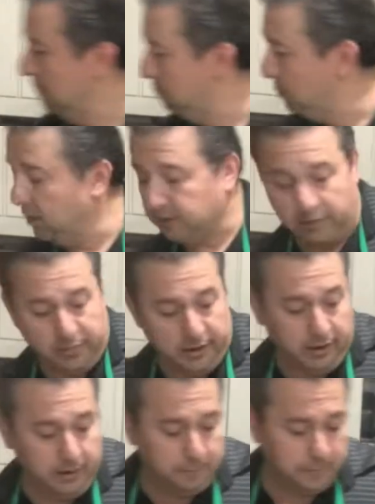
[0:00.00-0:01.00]
plugged in
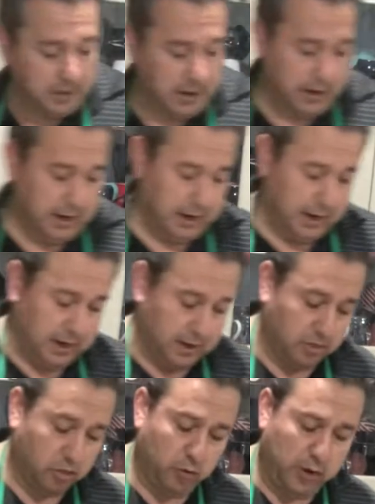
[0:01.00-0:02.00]
there.
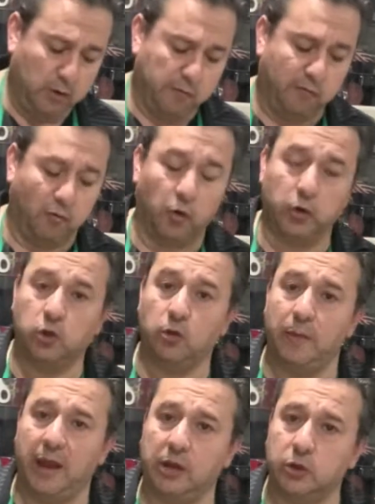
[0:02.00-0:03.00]
3 to 4
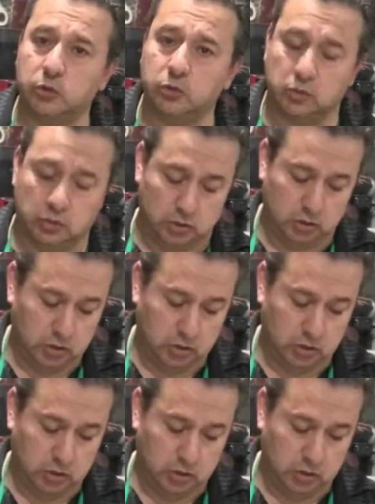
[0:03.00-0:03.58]
tomatoes.